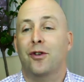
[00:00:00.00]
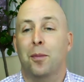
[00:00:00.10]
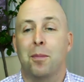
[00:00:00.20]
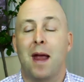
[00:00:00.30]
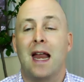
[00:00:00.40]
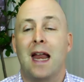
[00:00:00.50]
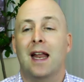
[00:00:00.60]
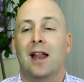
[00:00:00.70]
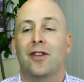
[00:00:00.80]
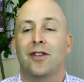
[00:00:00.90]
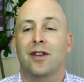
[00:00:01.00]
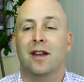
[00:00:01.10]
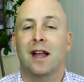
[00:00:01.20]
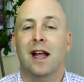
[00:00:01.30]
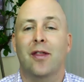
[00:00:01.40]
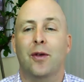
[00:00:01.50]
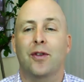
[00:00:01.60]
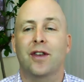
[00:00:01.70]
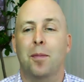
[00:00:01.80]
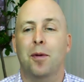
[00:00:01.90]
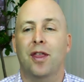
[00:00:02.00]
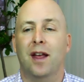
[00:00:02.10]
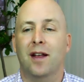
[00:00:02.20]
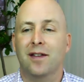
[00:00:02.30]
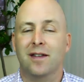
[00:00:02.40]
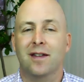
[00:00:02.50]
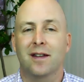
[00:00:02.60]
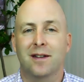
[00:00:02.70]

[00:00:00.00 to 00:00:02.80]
or maintenance and those type of things.